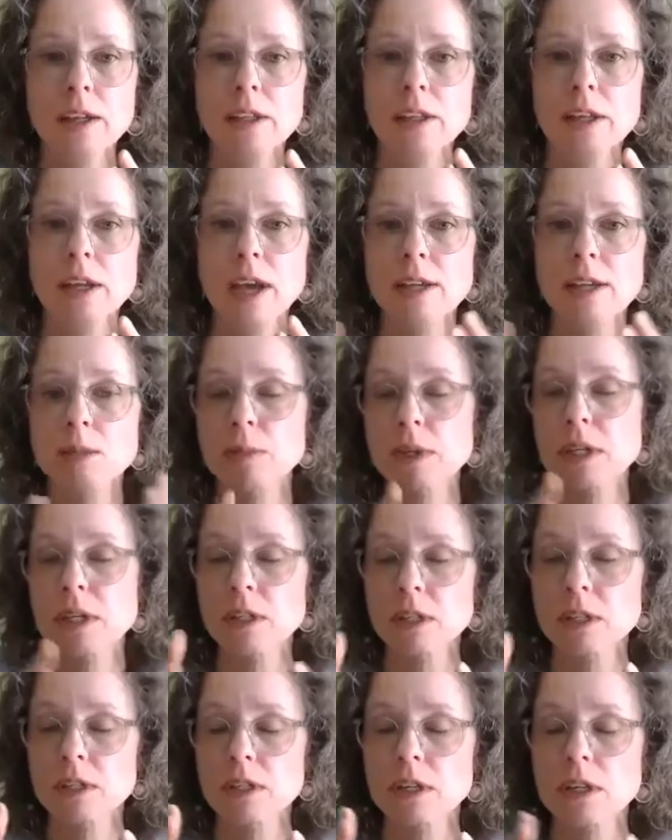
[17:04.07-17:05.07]
the
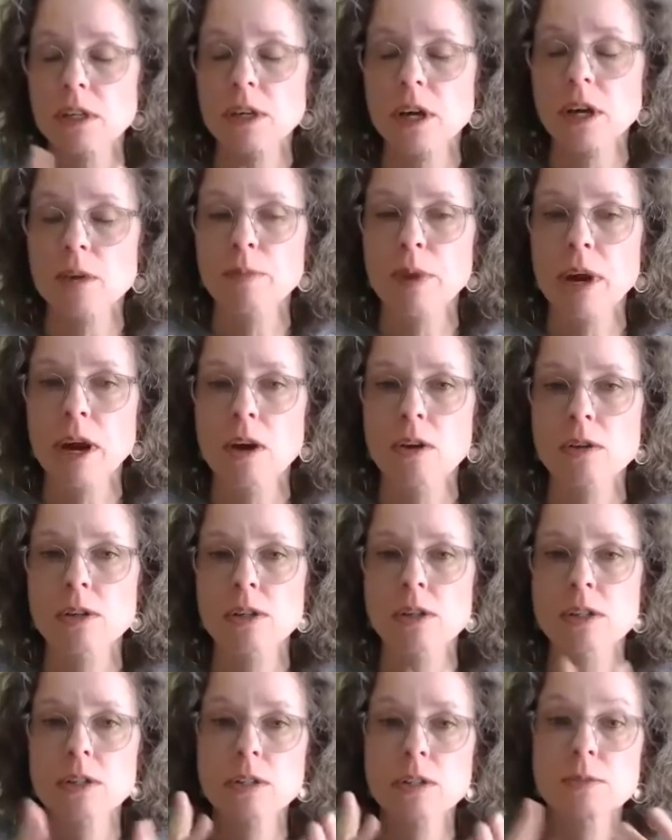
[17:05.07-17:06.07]
SBDC about
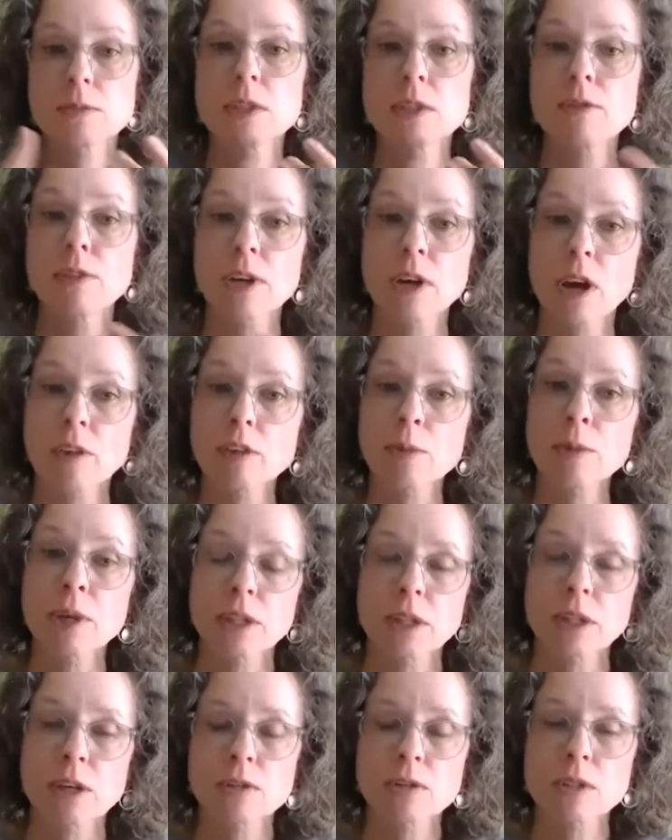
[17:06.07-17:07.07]
some different
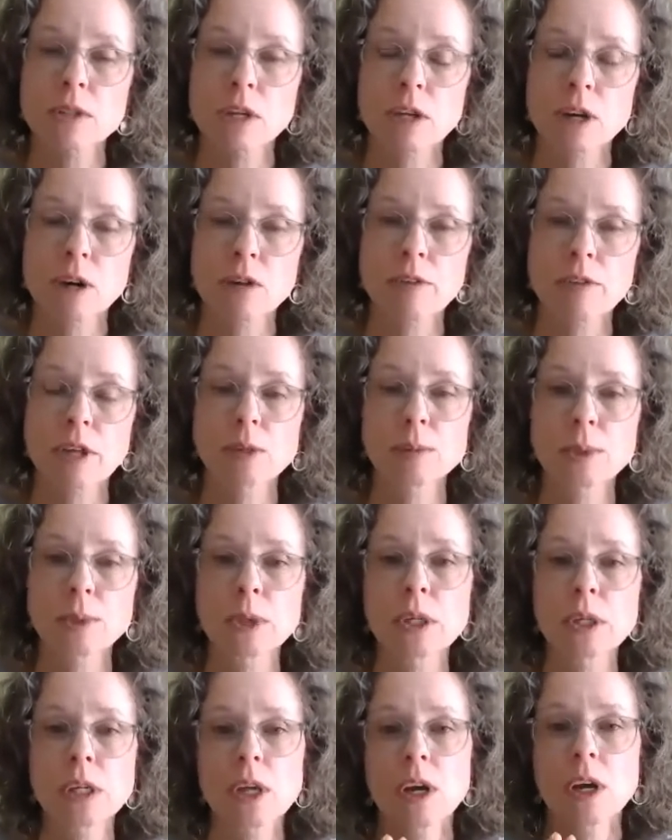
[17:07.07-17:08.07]
government loans that are
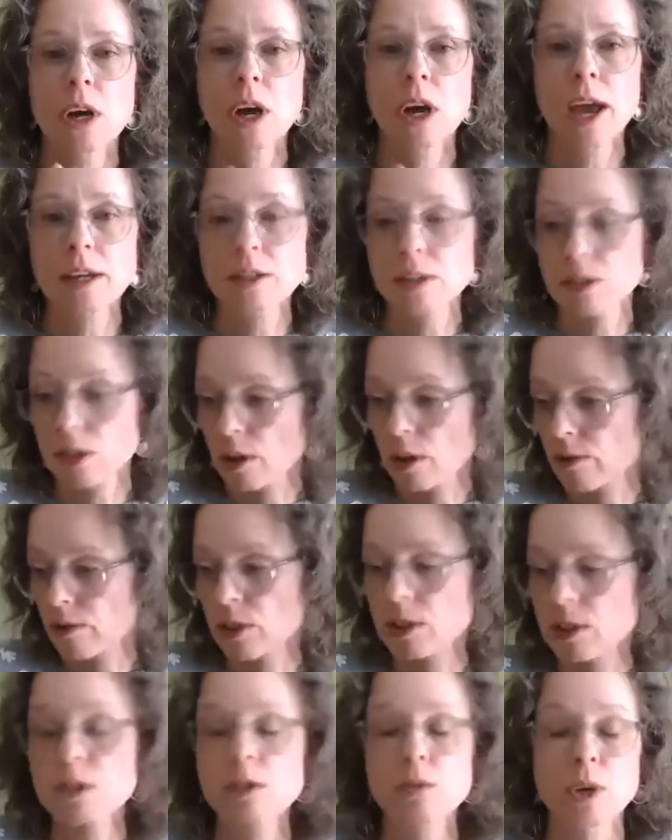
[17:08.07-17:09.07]
available. As of
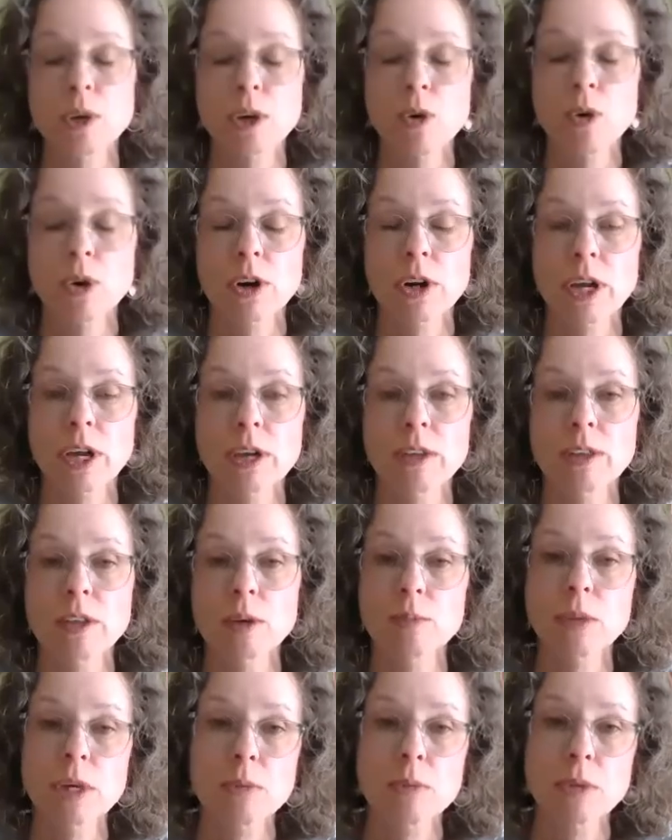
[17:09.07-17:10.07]
this recording, the
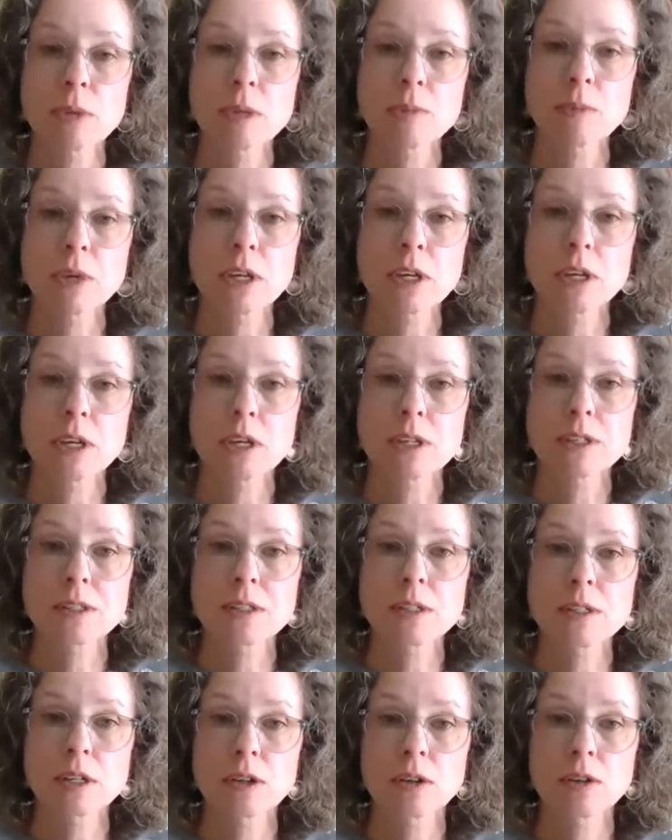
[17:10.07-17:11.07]
PPP
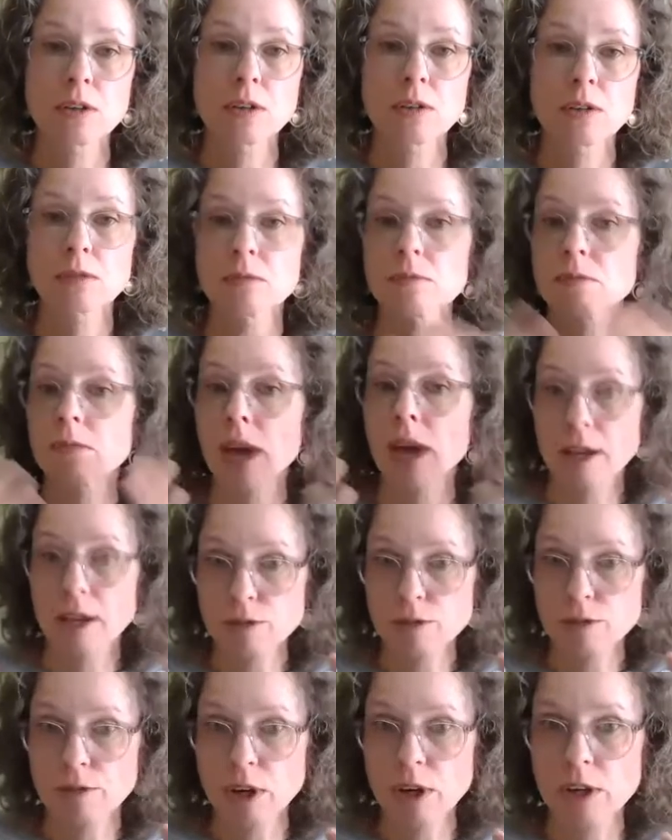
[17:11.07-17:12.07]

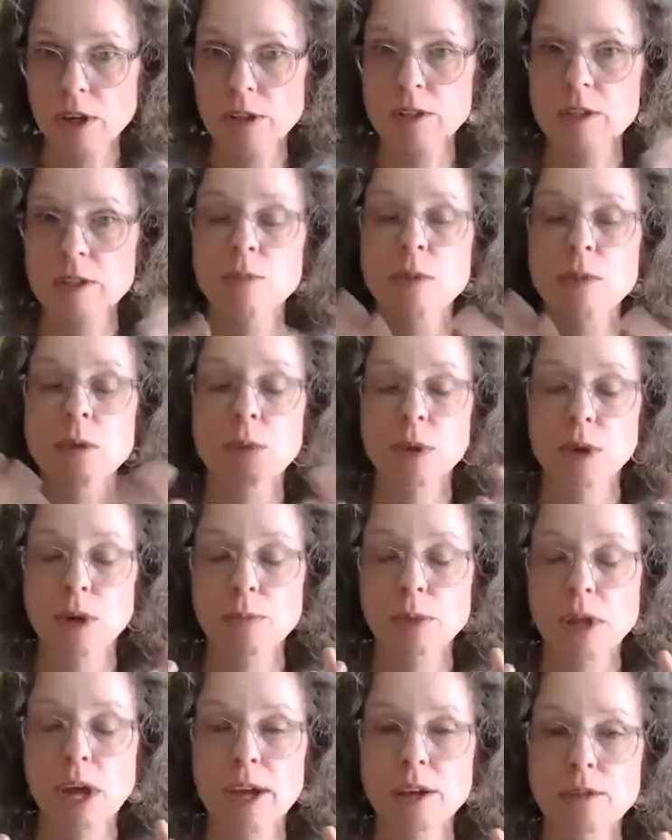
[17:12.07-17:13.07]
has funds and people are
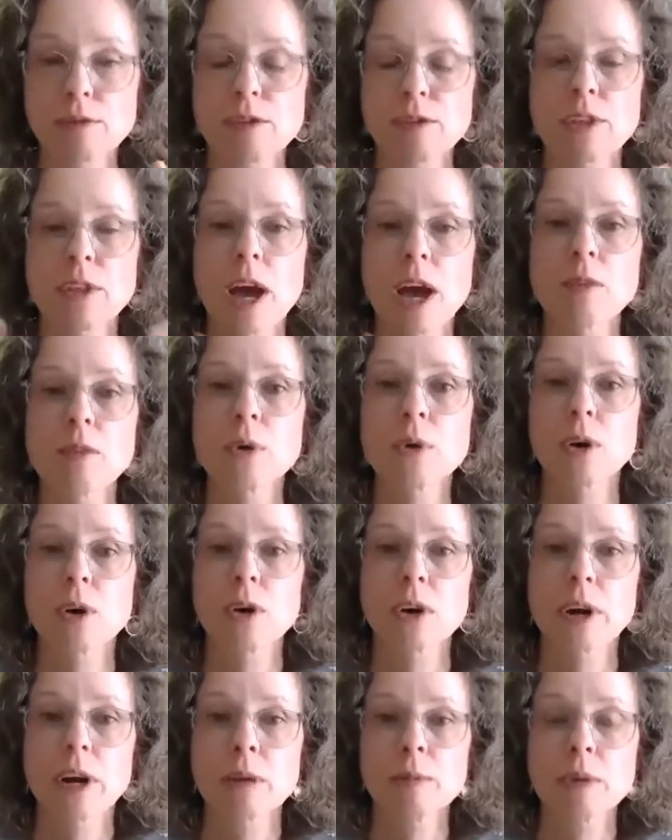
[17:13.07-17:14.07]
applying for that
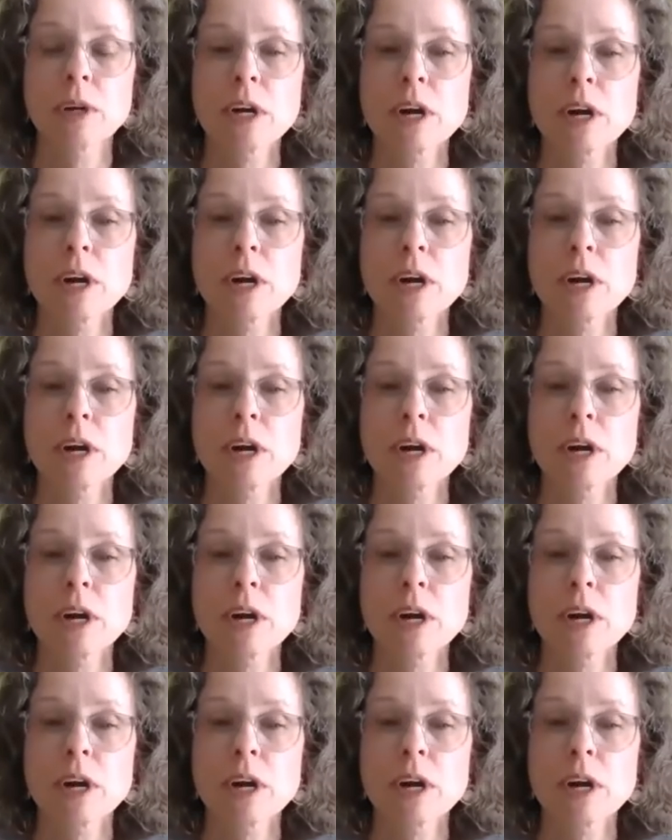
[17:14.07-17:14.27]
program.